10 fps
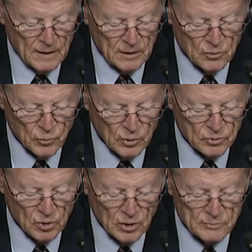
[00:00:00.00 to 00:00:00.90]
in real
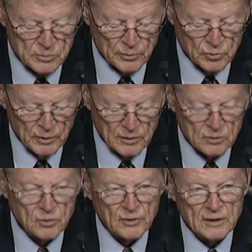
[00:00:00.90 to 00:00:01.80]
terms between
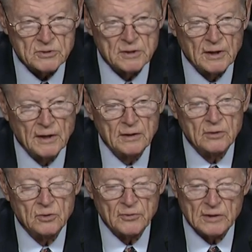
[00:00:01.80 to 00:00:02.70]
2009
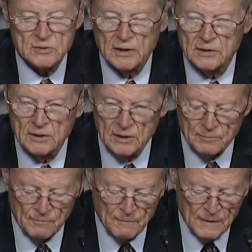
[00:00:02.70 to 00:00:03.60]
and 2018.